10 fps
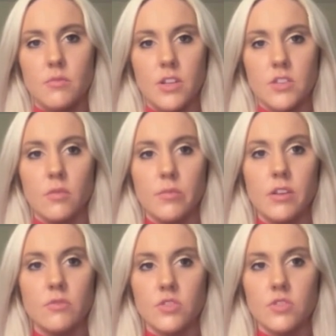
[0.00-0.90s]
must all be
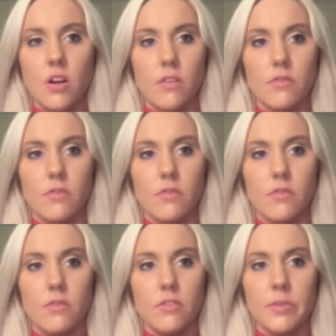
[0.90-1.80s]
just awful
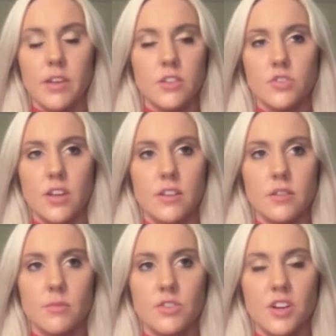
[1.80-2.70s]
because they just had so
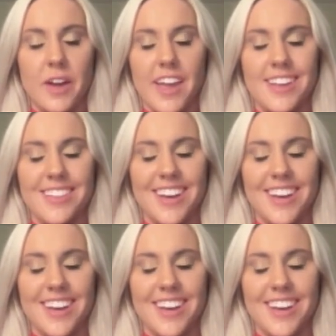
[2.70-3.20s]
much help. I hate